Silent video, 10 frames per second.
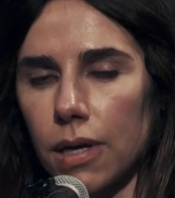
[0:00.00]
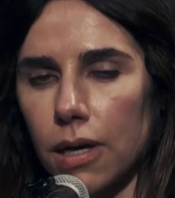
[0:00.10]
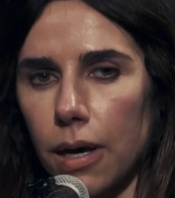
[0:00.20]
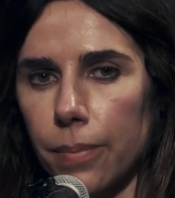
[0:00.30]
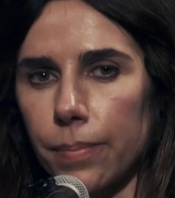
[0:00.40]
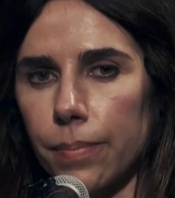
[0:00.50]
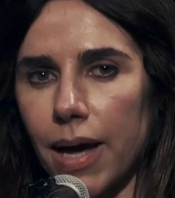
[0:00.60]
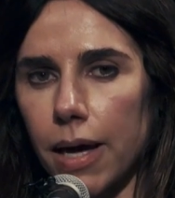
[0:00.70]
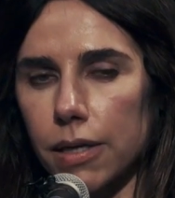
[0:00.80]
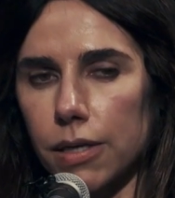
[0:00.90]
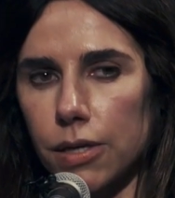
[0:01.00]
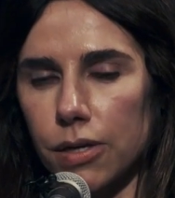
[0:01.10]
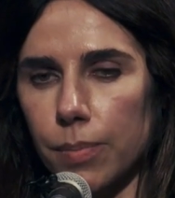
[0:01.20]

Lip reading: Come back here,